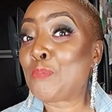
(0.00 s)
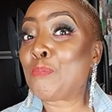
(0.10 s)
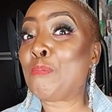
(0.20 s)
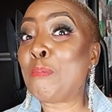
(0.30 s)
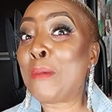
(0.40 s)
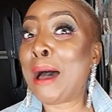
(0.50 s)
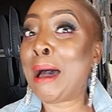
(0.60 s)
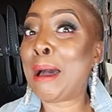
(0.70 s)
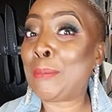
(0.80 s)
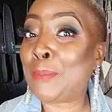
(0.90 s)

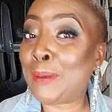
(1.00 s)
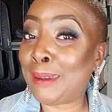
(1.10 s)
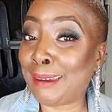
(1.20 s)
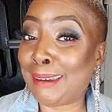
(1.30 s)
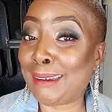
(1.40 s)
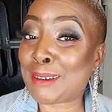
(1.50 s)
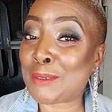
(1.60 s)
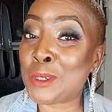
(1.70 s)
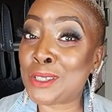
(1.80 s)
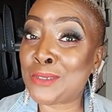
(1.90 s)
My pick
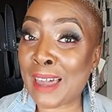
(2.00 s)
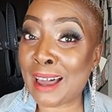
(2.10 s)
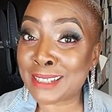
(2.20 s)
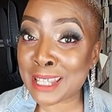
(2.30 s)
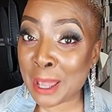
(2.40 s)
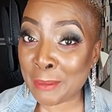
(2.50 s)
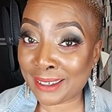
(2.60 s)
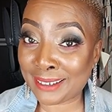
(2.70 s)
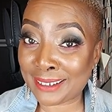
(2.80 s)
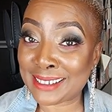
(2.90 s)
was Val
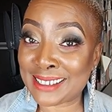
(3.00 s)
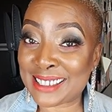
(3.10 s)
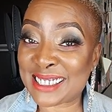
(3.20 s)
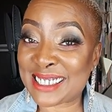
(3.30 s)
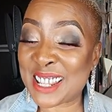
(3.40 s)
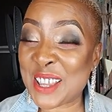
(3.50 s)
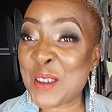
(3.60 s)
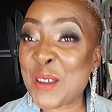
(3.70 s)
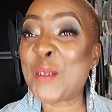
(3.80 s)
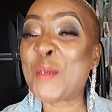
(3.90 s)
Demings.
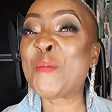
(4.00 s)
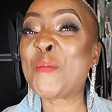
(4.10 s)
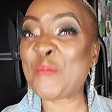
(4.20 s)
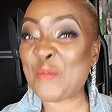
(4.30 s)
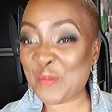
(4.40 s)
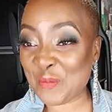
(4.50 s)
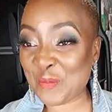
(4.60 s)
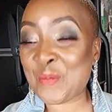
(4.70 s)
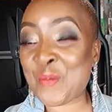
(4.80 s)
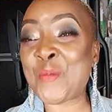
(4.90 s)

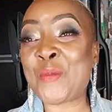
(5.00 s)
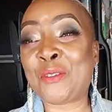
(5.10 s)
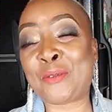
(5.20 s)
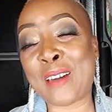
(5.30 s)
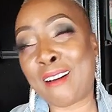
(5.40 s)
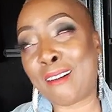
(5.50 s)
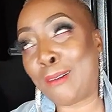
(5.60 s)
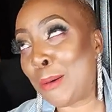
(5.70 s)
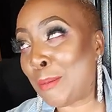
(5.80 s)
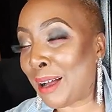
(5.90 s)
Mm-hmm. Val,
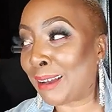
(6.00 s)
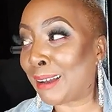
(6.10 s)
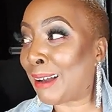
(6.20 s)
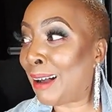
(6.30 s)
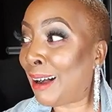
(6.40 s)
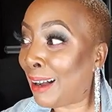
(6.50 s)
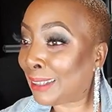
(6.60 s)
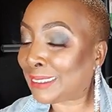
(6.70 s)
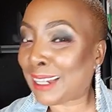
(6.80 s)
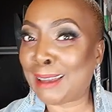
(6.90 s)
oh my
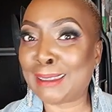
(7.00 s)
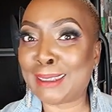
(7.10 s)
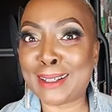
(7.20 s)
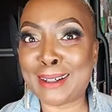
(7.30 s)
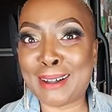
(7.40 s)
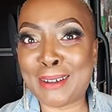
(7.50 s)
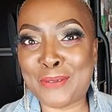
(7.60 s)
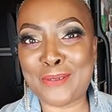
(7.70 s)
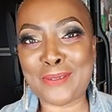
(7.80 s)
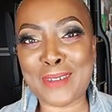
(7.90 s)
gosh, I love
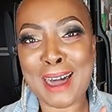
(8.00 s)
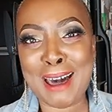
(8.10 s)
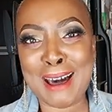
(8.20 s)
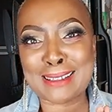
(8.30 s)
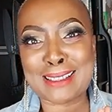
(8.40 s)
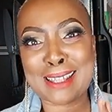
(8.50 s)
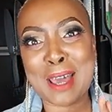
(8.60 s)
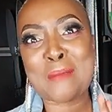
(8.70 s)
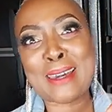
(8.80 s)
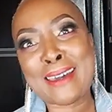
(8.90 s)
Val
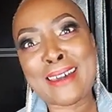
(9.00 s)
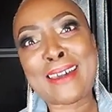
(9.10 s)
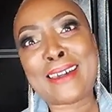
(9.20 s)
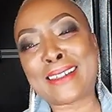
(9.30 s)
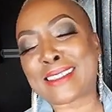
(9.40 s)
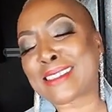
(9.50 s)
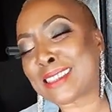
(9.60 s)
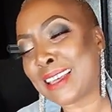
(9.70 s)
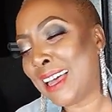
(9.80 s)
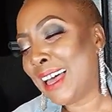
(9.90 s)

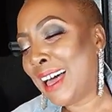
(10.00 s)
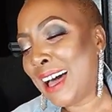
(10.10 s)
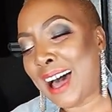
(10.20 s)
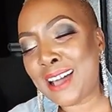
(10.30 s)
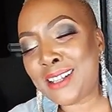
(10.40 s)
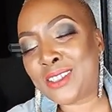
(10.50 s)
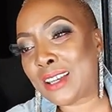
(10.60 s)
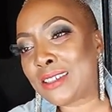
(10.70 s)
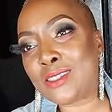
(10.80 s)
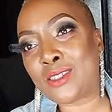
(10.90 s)
Demings. I
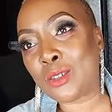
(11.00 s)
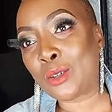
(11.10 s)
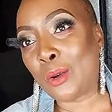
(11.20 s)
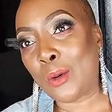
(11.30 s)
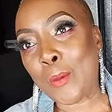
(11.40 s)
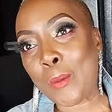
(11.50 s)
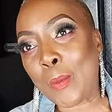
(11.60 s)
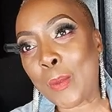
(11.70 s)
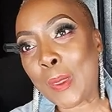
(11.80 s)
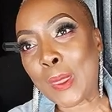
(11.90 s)
just do.
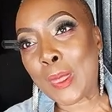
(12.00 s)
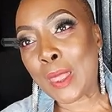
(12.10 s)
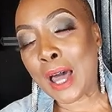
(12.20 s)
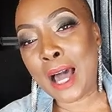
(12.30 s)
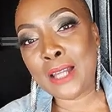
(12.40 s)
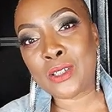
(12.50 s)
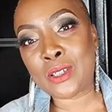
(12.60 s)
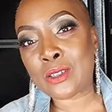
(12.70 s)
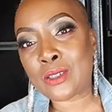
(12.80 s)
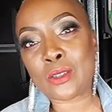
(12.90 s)
I
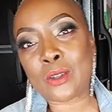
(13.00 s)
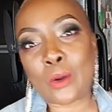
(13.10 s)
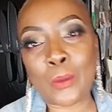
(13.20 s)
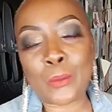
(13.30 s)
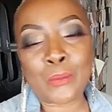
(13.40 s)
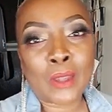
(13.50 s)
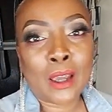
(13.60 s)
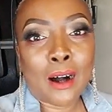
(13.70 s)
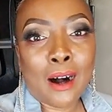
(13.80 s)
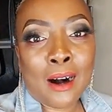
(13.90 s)
just do.
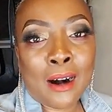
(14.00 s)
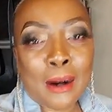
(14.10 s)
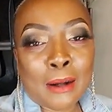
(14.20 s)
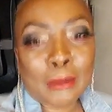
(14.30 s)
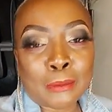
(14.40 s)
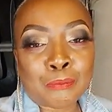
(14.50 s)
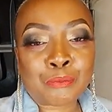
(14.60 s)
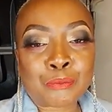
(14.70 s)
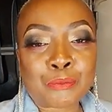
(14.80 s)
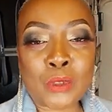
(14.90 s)

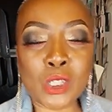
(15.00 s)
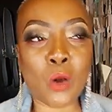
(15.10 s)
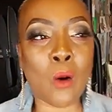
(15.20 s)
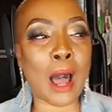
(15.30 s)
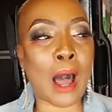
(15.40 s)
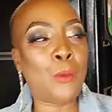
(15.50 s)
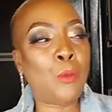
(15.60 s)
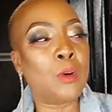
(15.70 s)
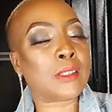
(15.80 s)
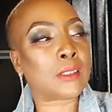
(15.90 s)
Um, so I
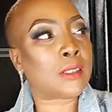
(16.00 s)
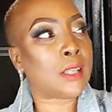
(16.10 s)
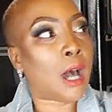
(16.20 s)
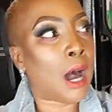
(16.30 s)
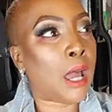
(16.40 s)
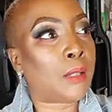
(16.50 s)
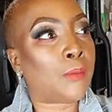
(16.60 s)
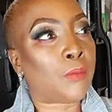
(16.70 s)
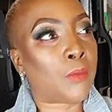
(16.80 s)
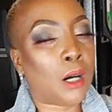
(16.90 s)
was not
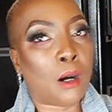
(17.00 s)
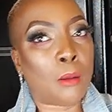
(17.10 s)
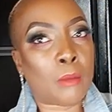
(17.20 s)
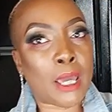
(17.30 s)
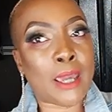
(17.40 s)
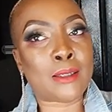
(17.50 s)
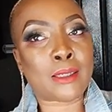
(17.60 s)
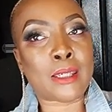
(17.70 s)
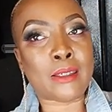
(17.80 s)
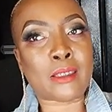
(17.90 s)
um,
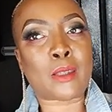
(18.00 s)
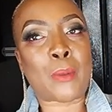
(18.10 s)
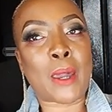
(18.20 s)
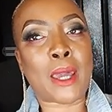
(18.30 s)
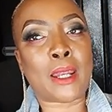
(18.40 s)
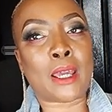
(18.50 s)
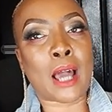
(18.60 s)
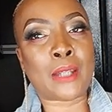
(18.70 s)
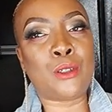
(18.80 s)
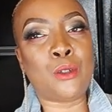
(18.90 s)
anticipating,
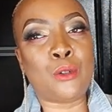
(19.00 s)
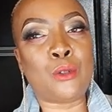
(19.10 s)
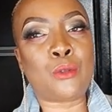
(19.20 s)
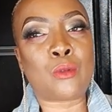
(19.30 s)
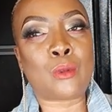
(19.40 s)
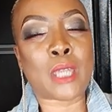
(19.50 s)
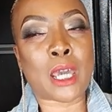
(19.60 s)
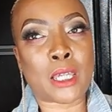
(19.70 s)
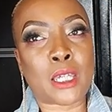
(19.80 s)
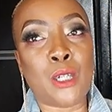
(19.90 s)
I knew that
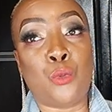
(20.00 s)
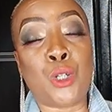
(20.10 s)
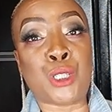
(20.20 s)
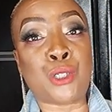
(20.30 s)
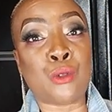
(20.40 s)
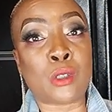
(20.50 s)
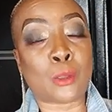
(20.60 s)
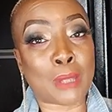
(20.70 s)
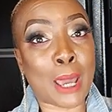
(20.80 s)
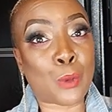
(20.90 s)
he would choose a
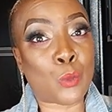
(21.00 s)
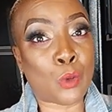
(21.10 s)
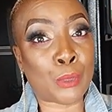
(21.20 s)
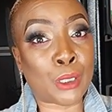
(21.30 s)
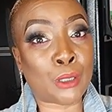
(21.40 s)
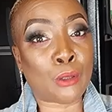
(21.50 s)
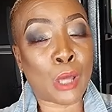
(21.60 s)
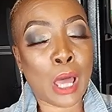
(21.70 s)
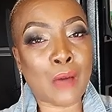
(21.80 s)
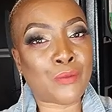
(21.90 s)
black woman.
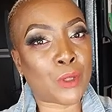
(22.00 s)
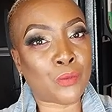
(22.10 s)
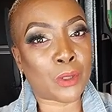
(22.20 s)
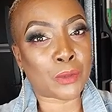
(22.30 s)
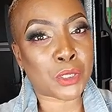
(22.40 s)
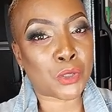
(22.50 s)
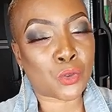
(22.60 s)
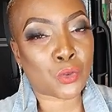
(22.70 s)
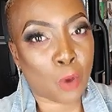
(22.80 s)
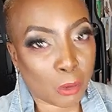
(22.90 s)
I felt very
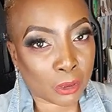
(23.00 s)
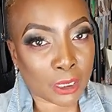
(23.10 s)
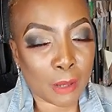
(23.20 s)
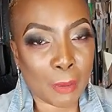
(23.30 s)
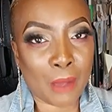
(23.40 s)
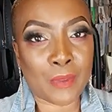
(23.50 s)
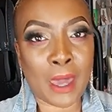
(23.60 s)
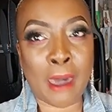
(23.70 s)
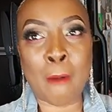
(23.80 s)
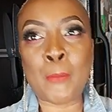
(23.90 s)
strongly about
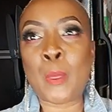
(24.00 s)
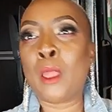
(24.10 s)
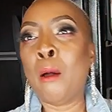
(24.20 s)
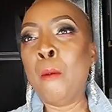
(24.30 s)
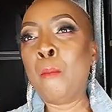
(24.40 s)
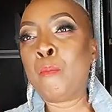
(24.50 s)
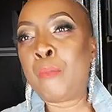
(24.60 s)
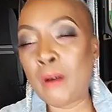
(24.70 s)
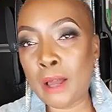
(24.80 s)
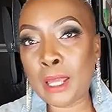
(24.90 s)
that.
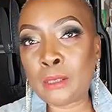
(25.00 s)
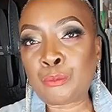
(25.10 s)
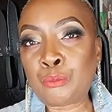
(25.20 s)
But